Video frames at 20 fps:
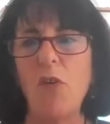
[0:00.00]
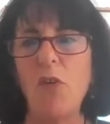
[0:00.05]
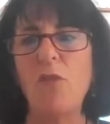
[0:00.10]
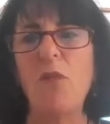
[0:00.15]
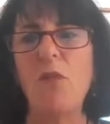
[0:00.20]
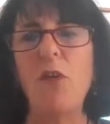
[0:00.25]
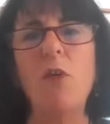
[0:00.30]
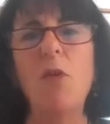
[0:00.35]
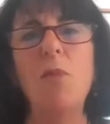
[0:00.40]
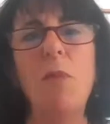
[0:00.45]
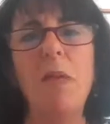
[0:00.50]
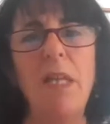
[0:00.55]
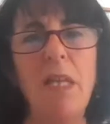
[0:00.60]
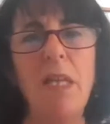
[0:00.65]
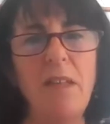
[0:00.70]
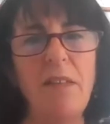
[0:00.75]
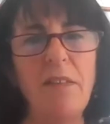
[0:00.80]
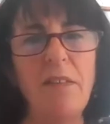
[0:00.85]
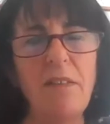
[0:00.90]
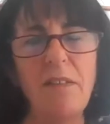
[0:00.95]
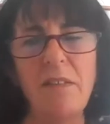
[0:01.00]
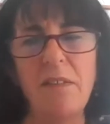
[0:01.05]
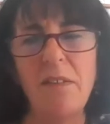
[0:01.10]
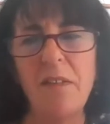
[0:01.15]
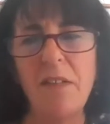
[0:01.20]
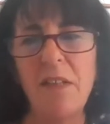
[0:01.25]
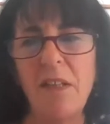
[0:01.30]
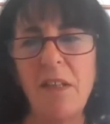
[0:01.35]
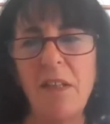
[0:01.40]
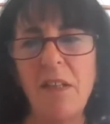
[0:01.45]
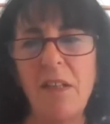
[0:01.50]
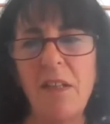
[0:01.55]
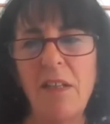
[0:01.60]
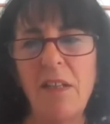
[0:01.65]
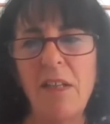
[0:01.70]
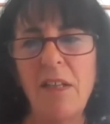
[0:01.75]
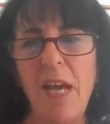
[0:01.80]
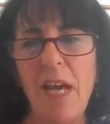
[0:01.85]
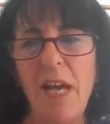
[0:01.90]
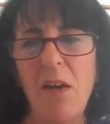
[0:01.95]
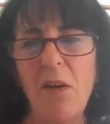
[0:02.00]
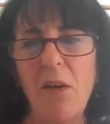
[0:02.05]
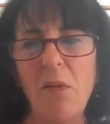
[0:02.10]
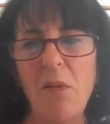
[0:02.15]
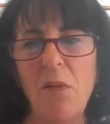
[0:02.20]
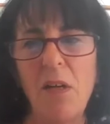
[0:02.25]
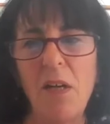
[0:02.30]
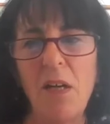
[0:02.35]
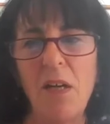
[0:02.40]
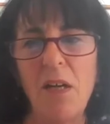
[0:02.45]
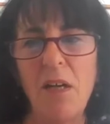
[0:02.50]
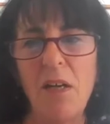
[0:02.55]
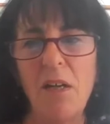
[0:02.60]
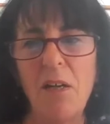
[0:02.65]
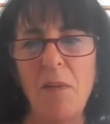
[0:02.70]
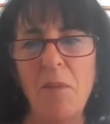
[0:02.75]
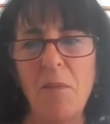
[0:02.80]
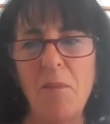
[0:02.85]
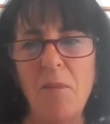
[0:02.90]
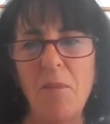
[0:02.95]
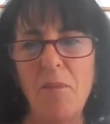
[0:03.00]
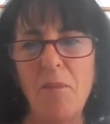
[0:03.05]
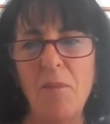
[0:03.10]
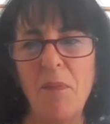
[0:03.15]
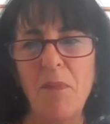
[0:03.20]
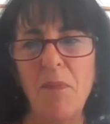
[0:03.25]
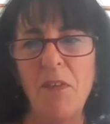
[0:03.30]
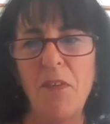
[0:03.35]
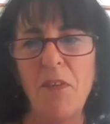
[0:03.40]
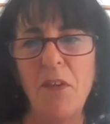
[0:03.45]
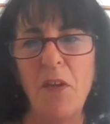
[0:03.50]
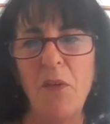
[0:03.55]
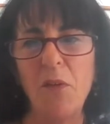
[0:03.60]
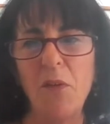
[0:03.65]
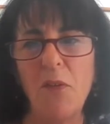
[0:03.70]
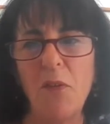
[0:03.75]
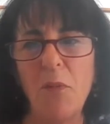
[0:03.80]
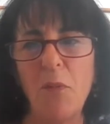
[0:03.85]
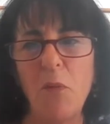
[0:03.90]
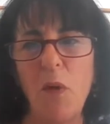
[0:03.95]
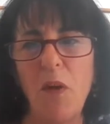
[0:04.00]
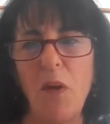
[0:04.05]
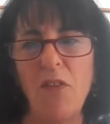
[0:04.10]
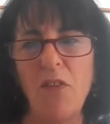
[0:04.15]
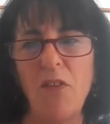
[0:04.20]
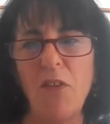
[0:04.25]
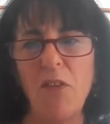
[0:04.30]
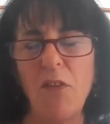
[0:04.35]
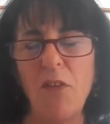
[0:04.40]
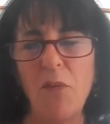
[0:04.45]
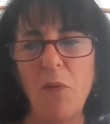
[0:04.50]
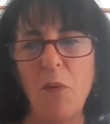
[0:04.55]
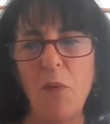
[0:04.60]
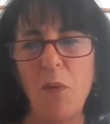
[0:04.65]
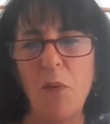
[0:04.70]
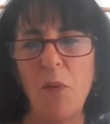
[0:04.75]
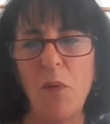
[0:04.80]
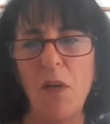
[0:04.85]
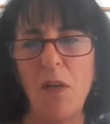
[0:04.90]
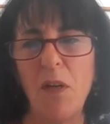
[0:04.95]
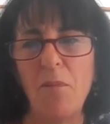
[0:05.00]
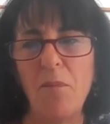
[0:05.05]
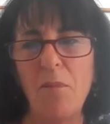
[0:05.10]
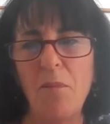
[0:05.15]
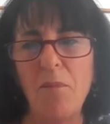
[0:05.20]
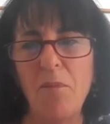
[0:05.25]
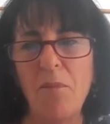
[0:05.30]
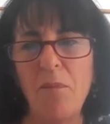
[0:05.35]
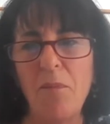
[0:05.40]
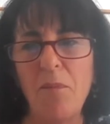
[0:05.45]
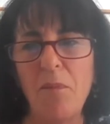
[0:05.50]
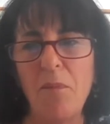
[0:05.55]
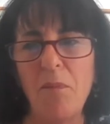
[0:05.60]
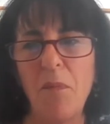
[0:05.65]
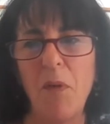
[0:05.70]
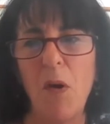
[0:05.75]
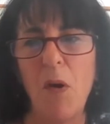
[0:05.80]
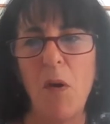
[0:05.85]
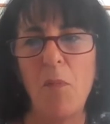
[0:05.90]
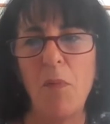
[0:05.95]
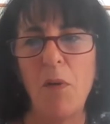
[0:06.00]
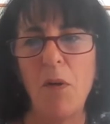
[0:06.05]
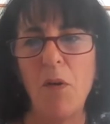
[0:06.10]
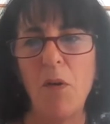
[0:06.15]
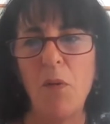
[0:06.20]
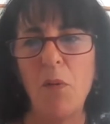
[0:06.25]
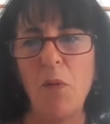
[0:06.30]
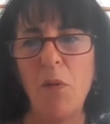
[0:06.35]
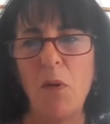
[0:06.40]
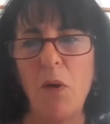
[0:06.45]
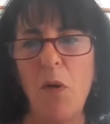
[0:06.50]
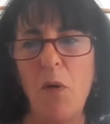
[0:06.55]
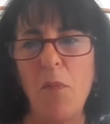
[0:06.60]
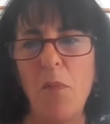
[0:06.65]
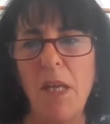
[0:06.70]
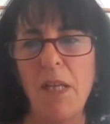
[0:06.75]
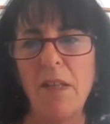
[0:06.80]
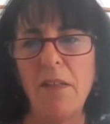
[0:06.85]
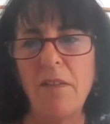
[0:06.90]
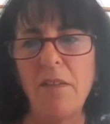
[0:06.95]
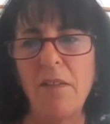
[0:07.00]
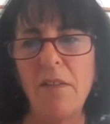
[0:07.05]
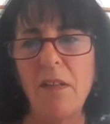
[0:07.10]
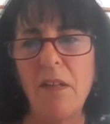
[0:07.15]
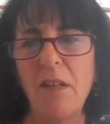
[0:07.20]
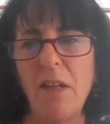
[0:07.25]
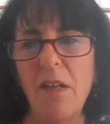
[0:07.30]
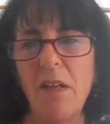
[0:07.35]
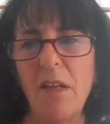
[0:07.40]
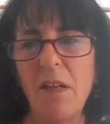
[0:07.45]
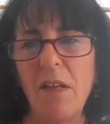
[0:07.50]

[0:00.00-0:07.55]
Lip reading: got a few minutes now. So some questions for Barbara or comments.